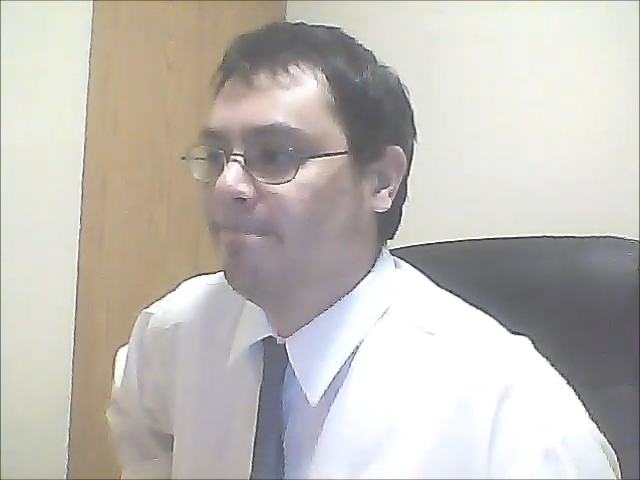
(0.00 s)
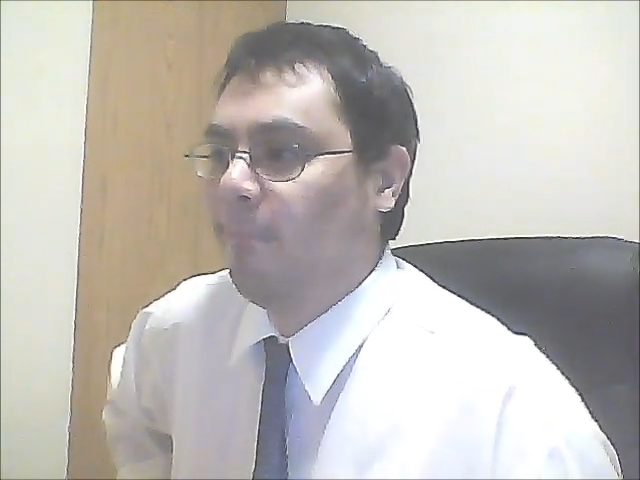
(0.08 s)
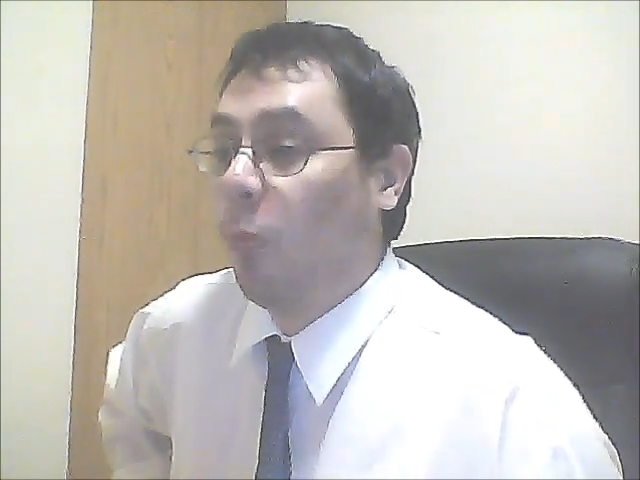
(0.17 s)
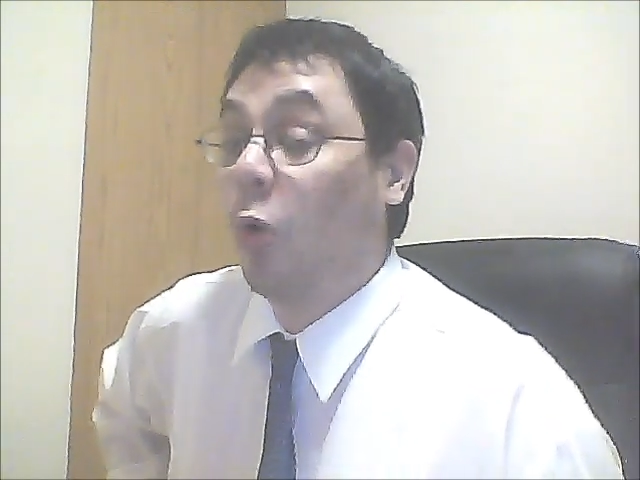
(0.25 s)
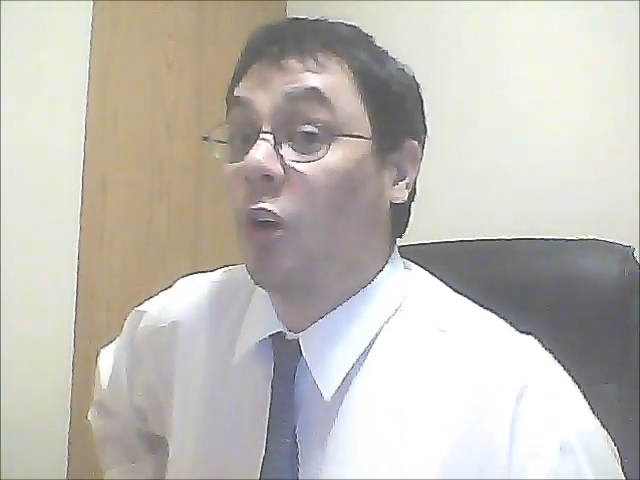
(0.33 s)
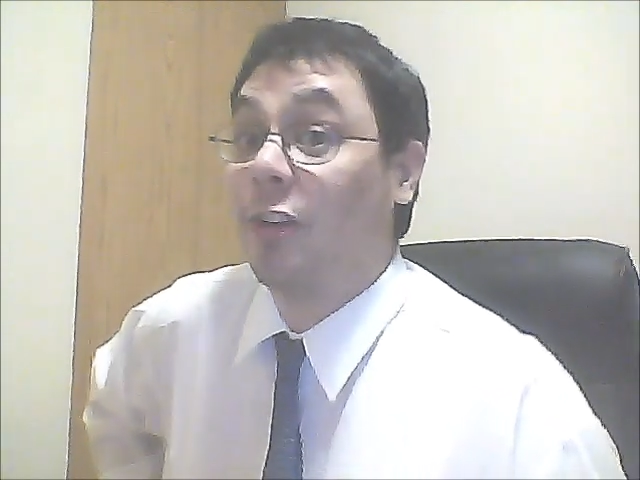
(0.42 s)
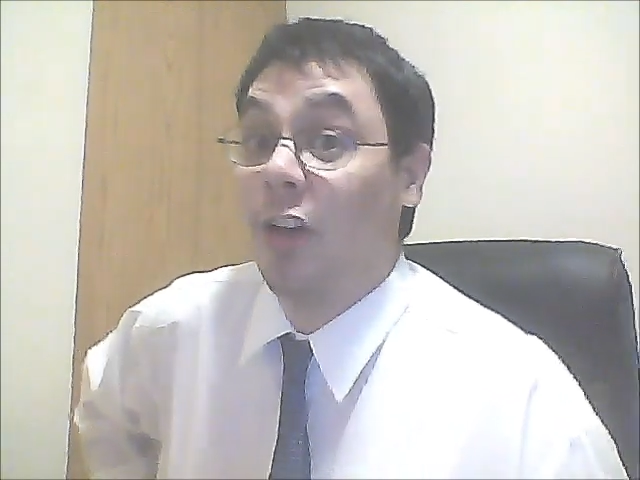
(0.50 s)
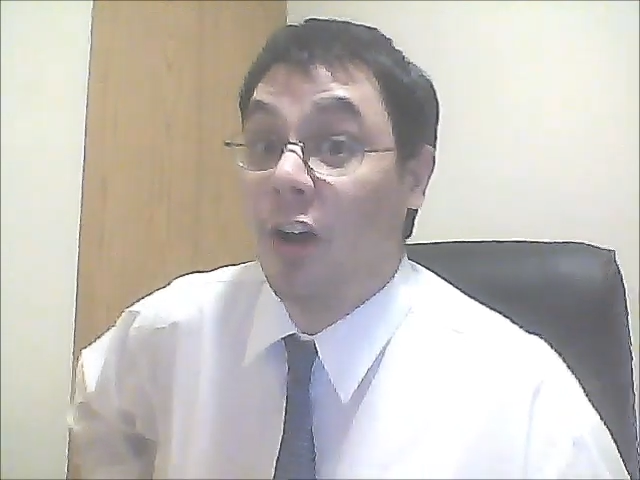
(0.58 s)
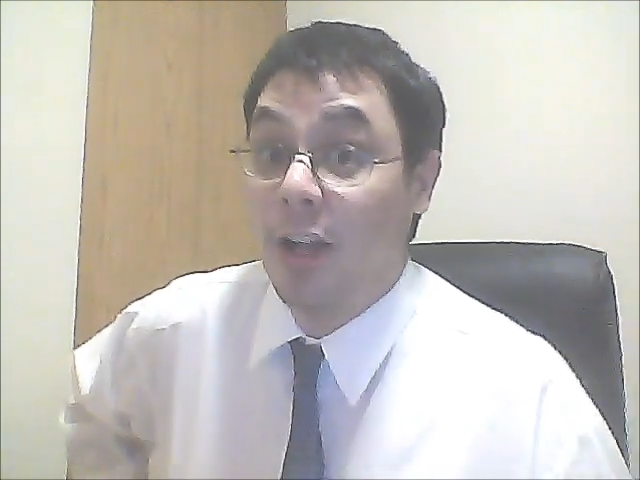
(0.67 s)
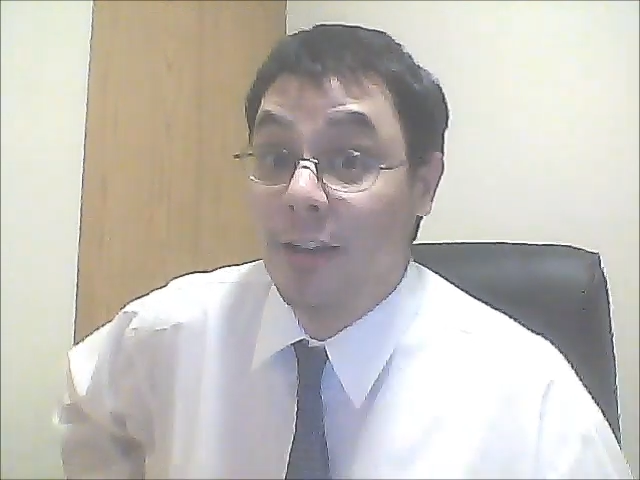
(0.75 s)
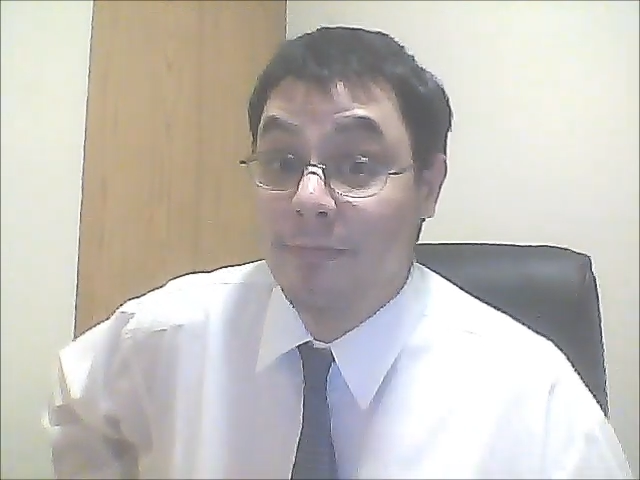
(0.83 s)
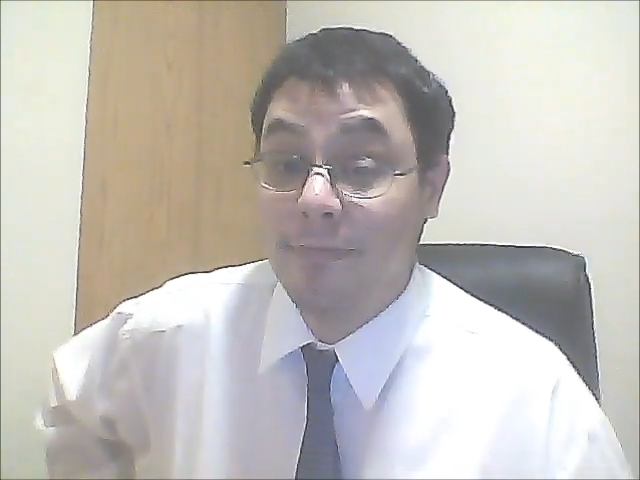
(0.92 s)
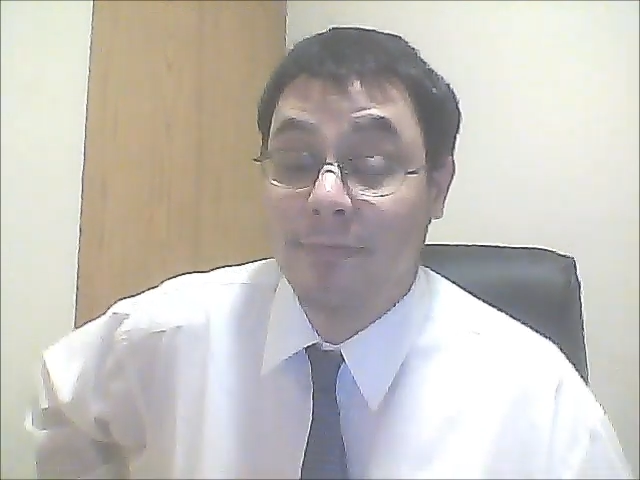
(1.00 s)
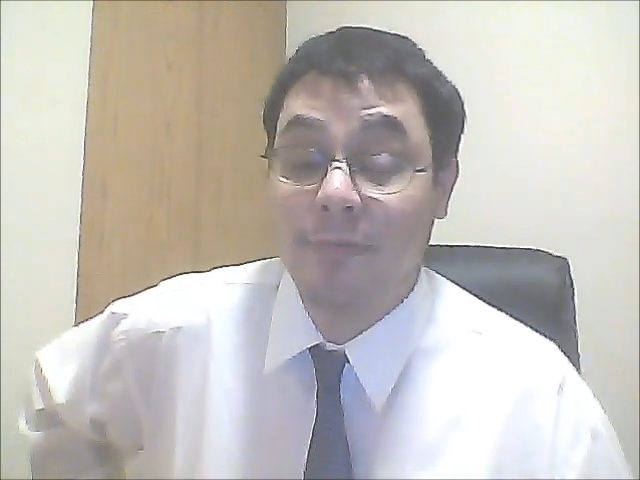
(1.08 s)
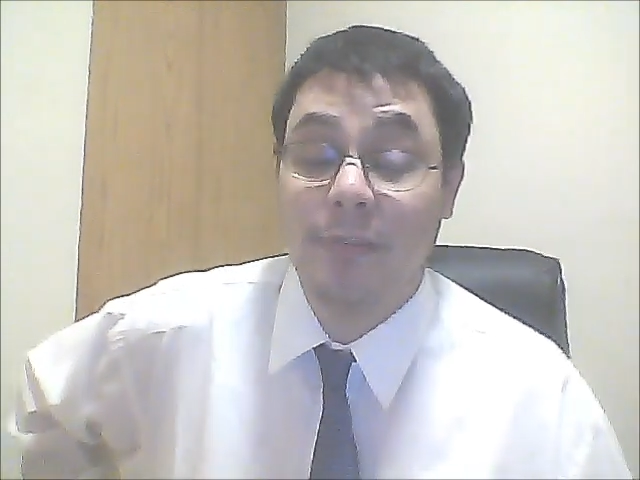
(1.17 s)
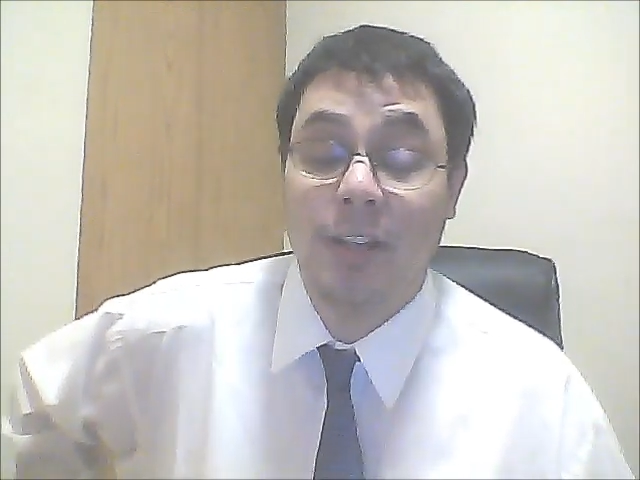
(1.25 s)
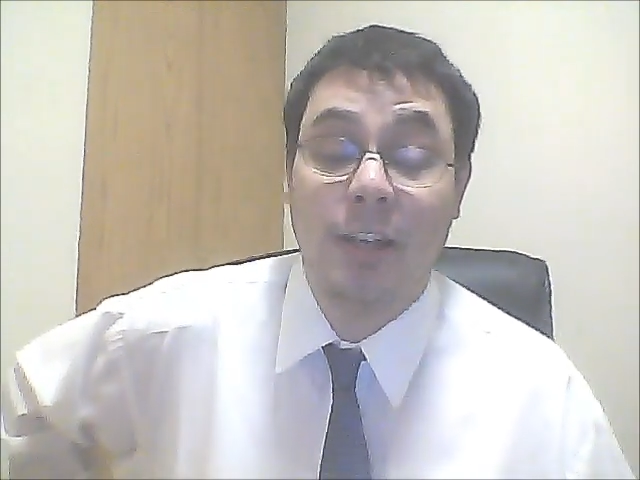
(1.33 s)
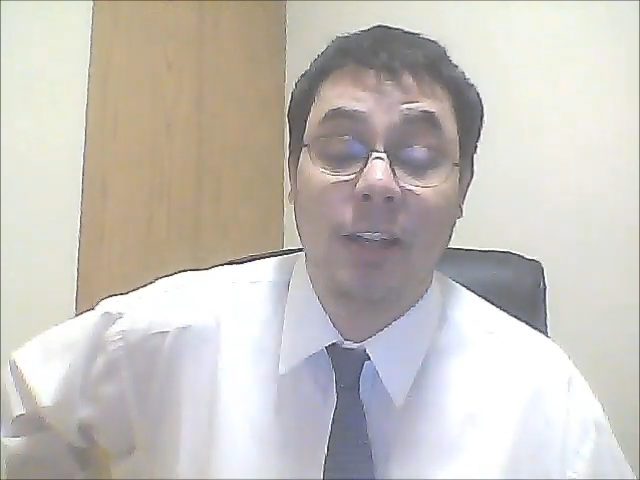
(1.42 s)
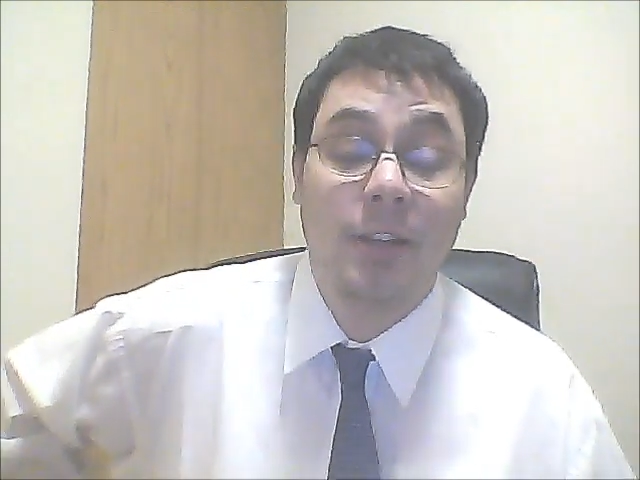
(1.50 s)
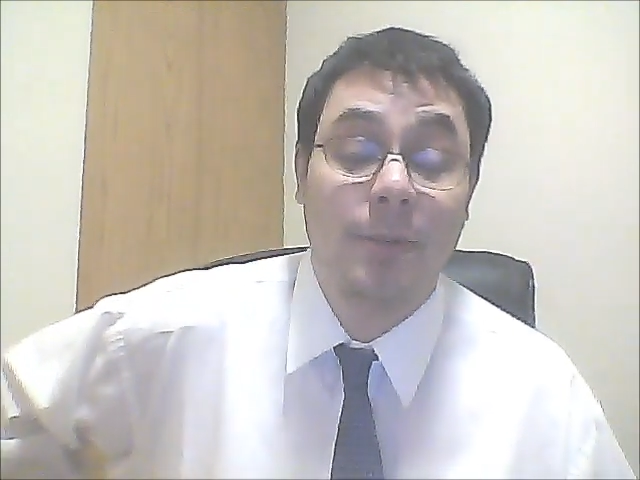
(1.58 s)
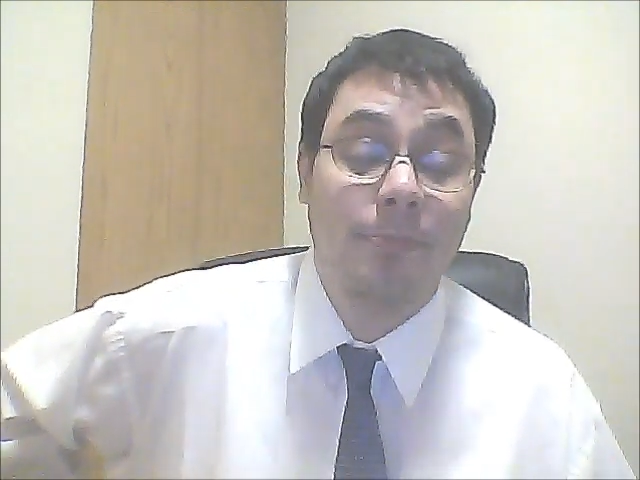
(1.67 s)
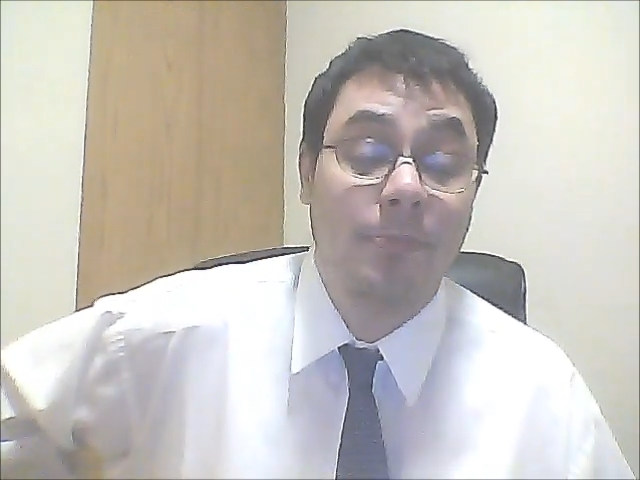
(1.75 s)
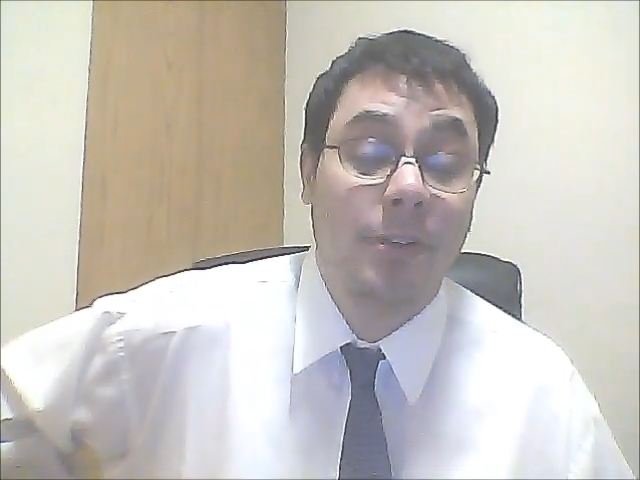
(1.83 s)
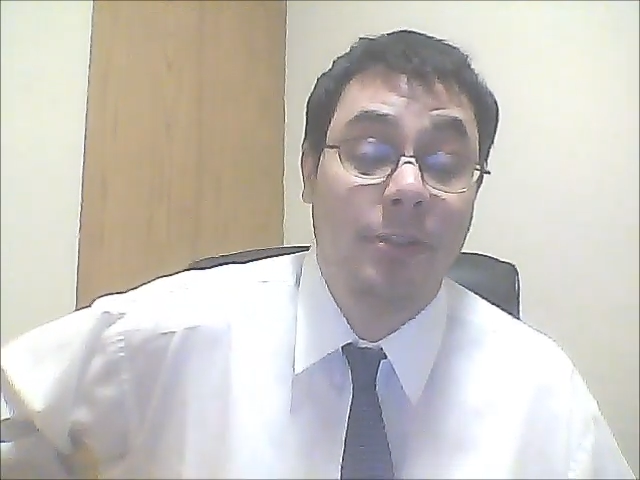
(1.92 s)
worked on.
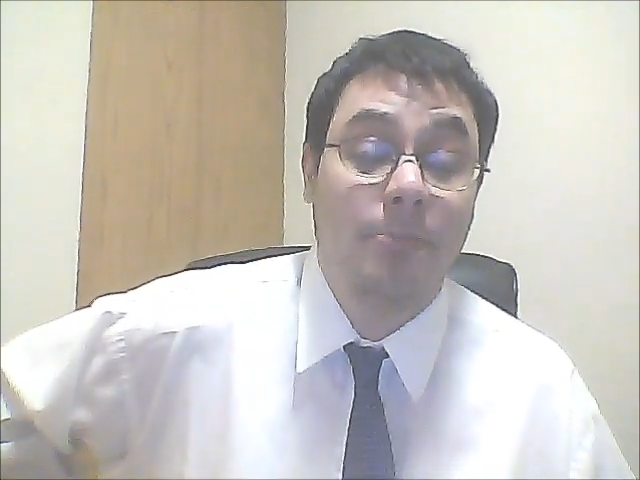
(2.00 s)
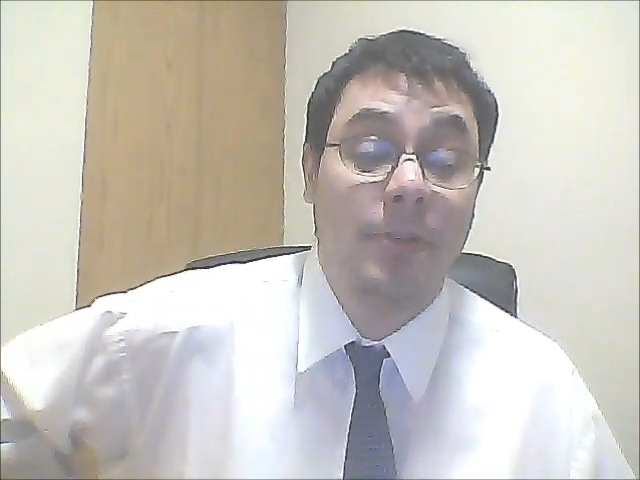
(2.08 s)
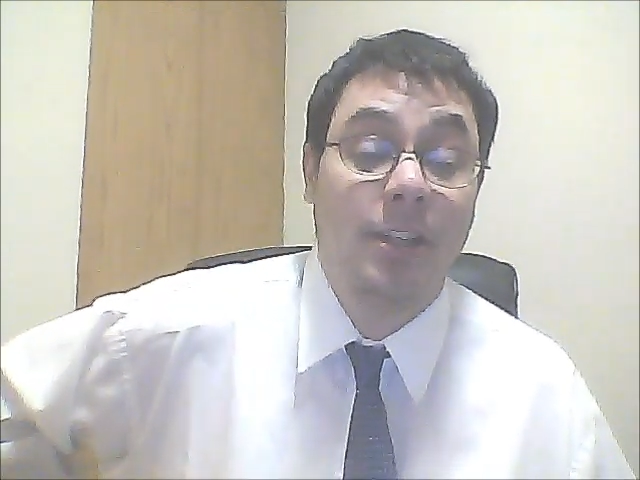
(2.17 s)
There's